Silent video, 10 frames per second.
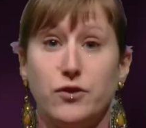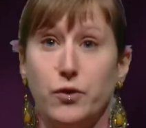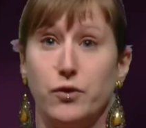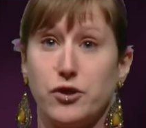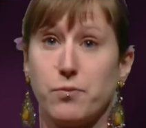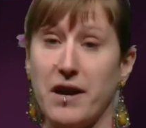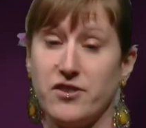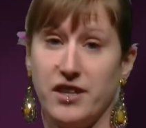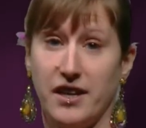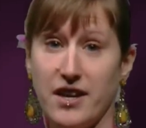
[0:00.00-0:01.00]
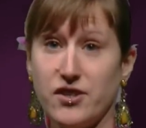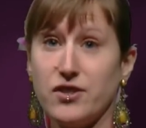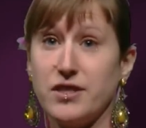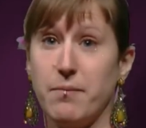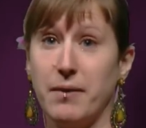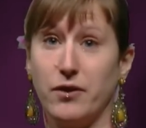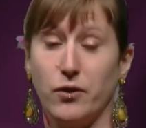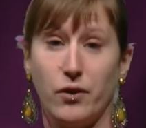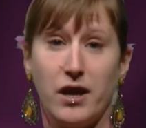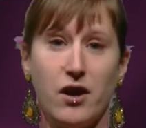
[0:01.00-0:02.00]
to the spreadsheet, as you see me
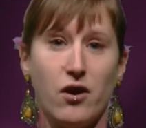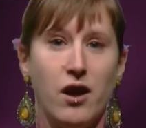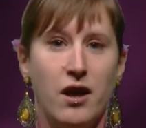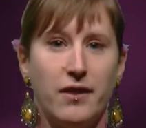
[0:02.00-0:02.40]
do here.